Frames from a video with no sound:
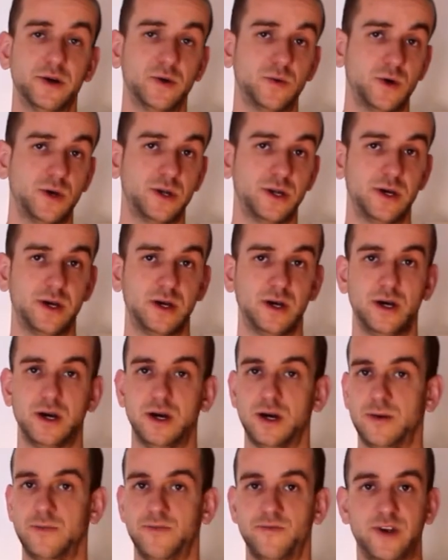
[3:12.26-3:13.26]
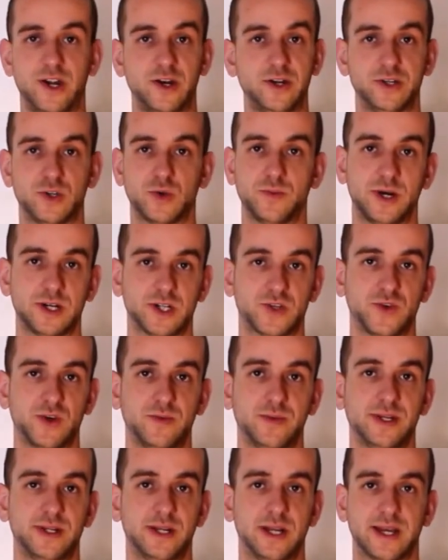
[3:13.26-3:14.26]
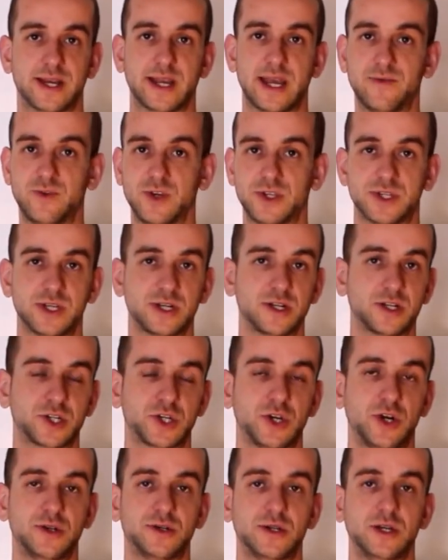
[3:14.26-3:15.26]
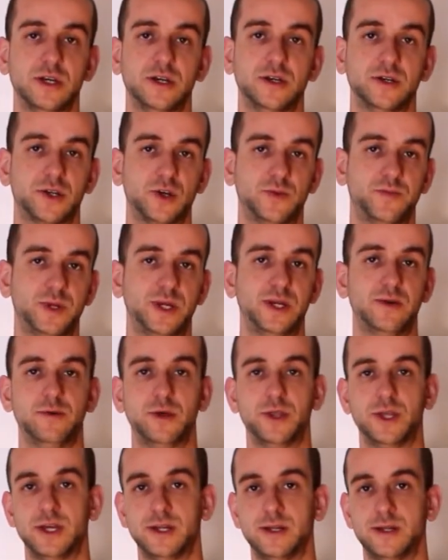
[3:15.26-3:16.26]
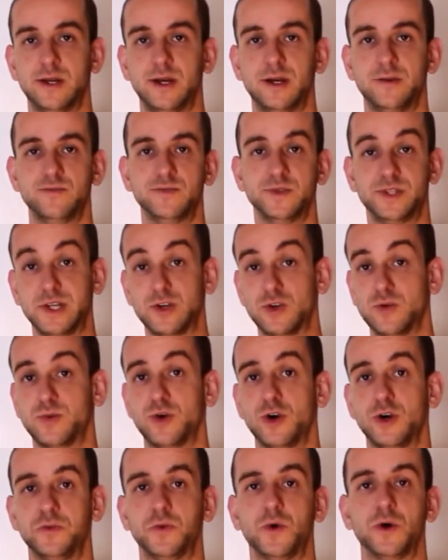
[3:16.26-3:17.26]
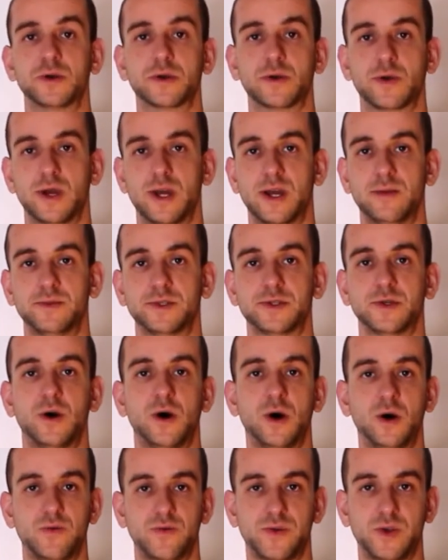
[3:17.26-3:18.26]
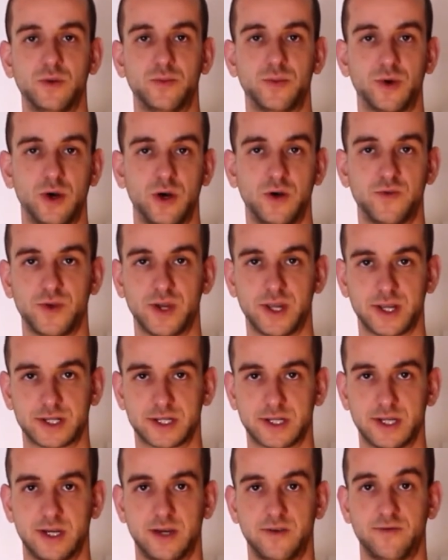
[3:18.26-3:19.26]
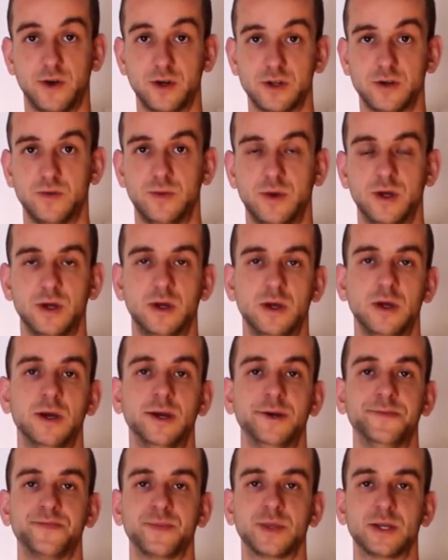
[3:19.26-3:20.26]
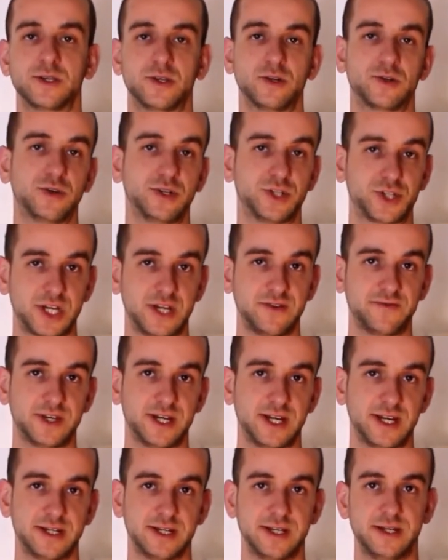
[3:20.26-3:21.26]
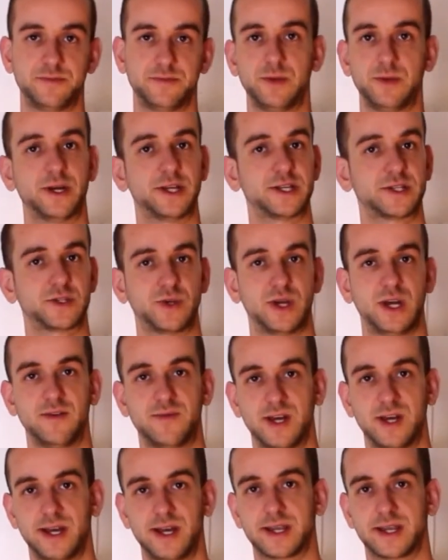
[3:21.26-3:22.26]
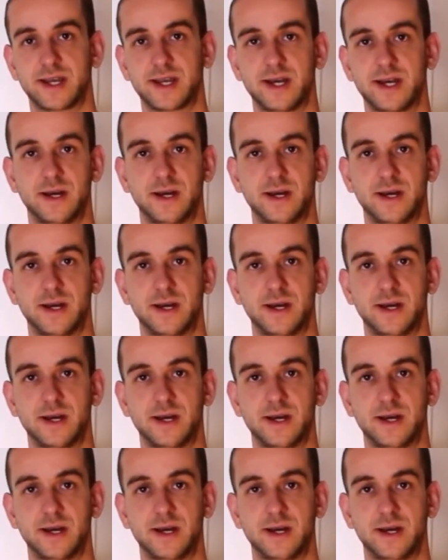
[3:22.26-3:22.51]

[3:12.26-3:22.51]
you don't want to vary too much from it. Like every single shot should be within 0.1 grams of your perfect volume. So to achieve that, it'd be best to have